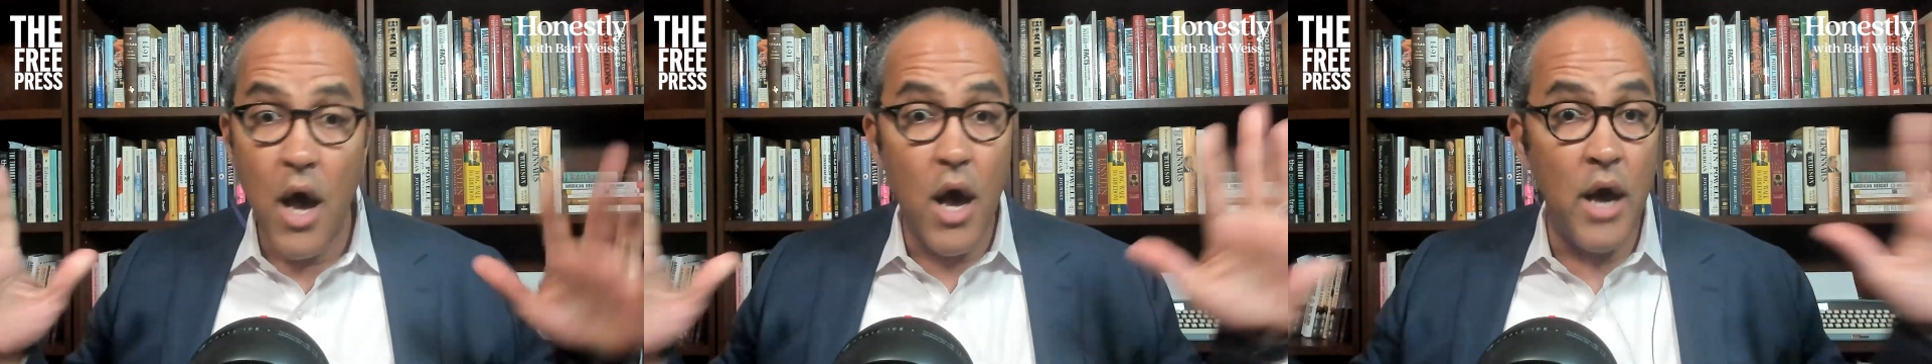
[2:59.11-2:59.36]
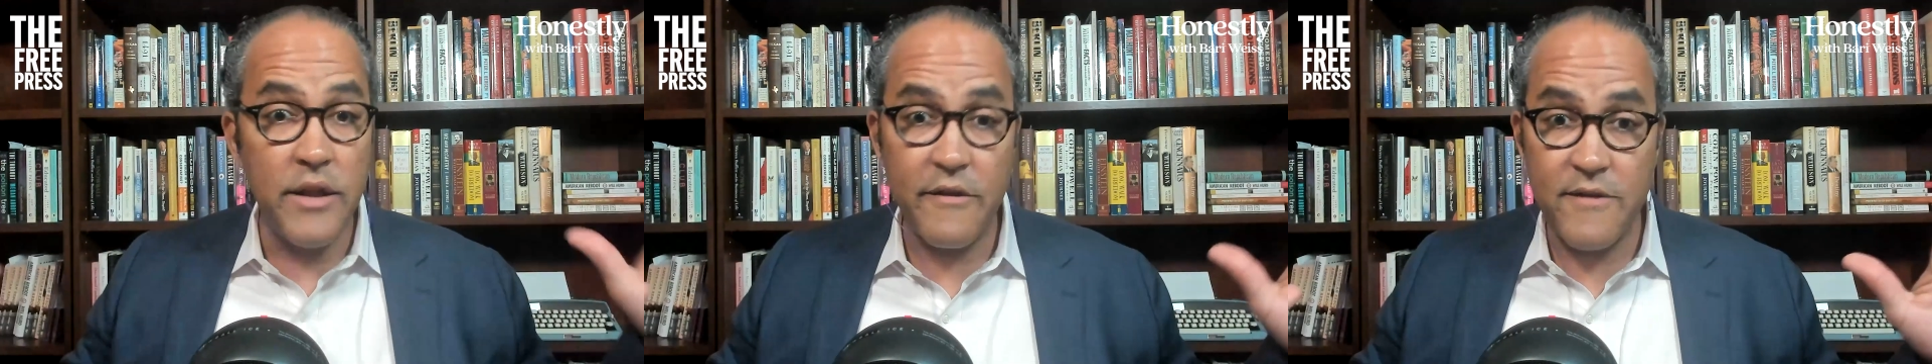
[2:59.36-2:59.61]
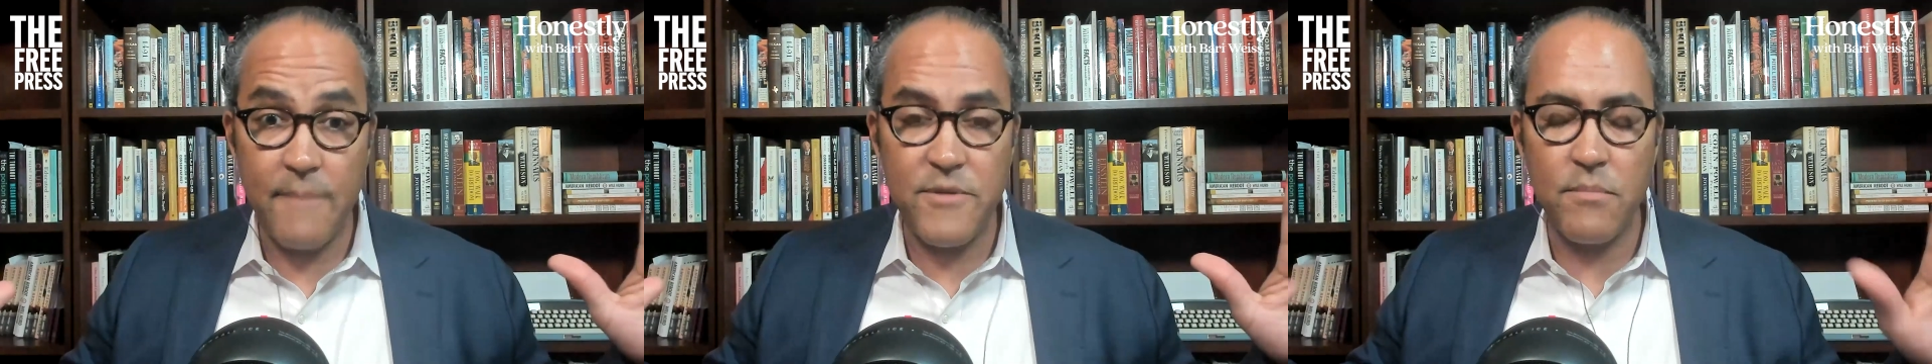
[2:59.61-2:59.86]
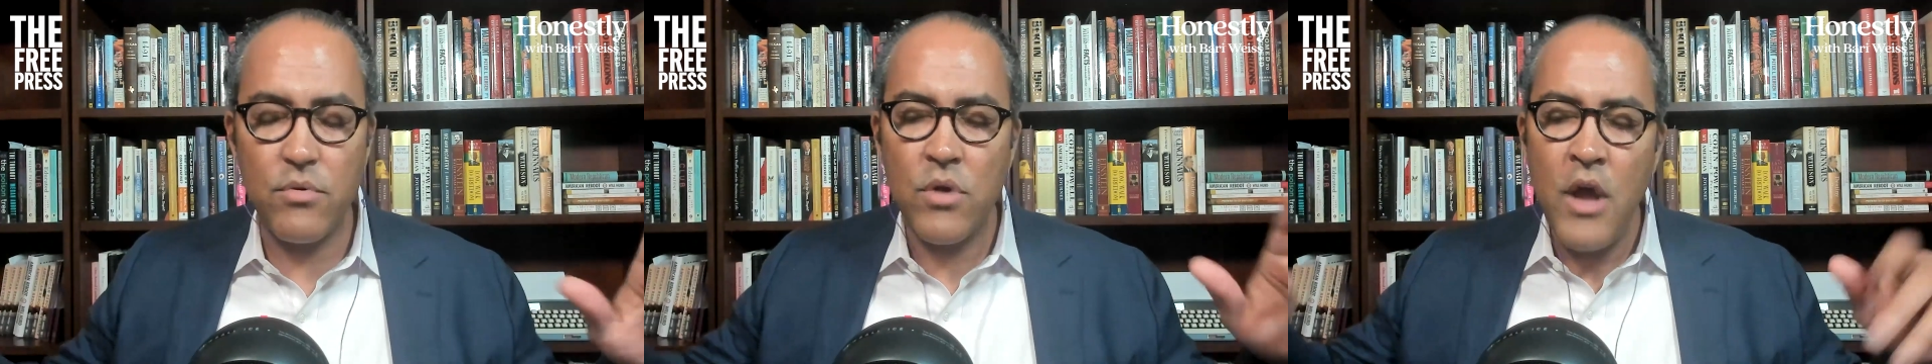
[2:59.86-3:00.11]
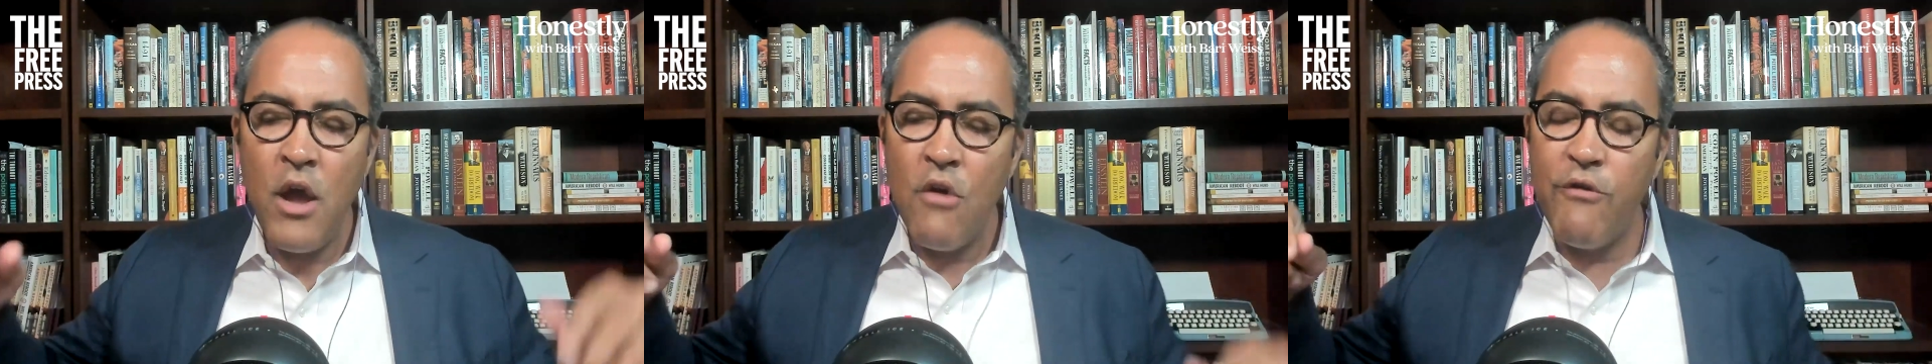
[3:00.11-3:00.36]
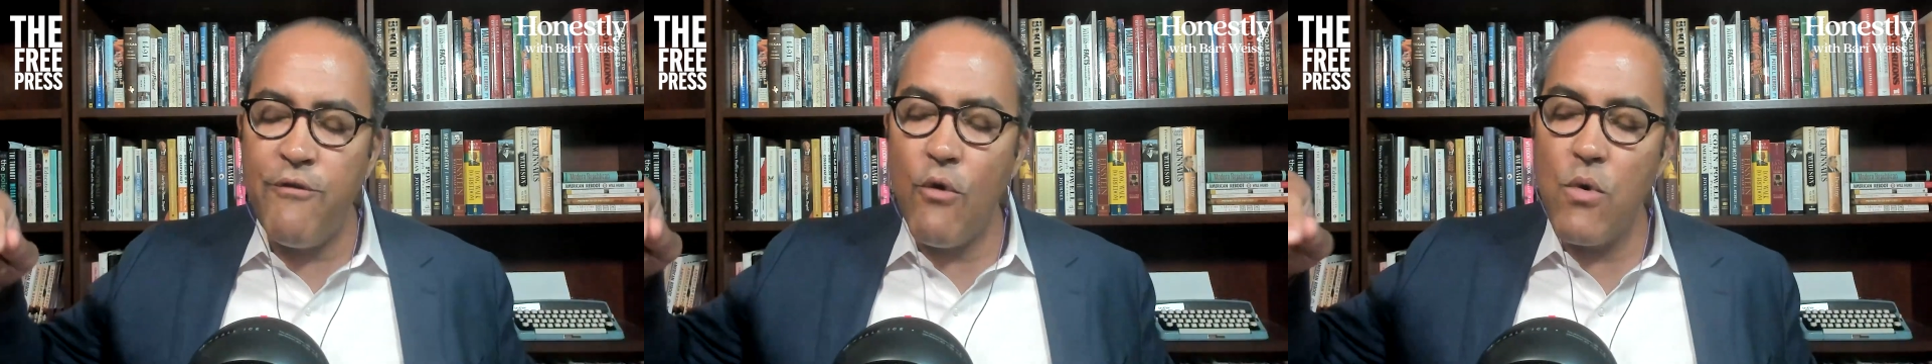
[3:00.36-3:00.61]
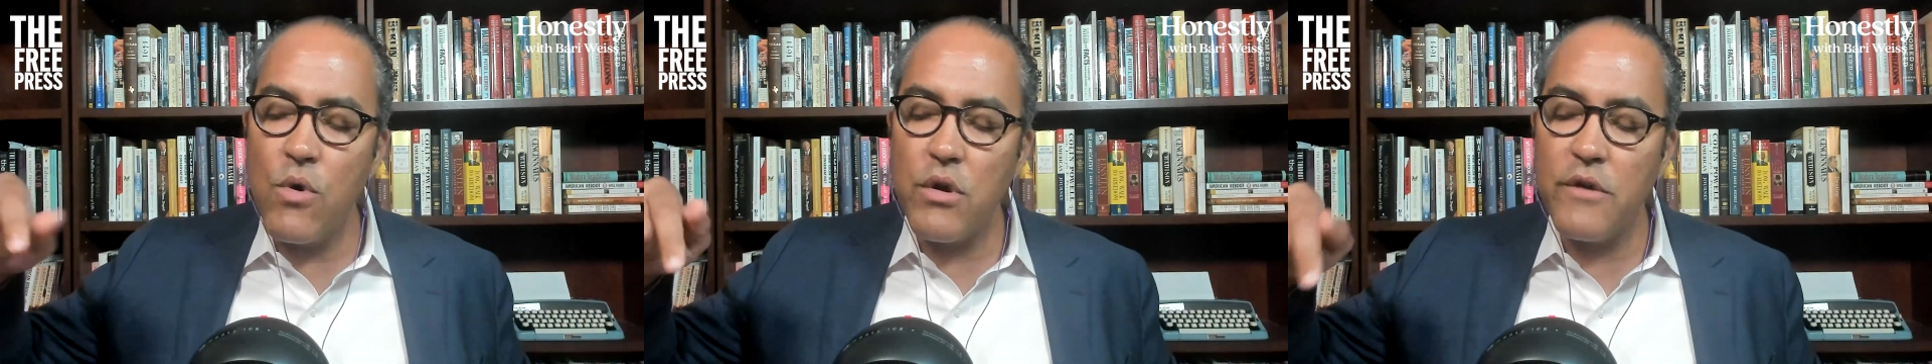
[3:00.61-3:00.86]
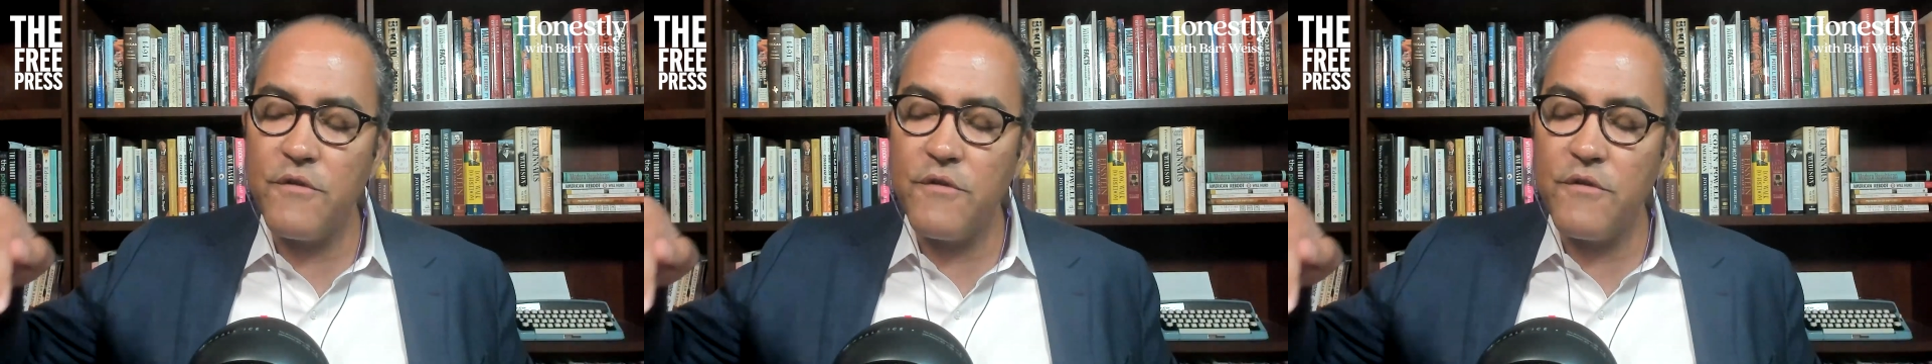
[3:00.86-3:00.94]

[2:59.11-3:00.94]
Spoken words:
unacceptable. For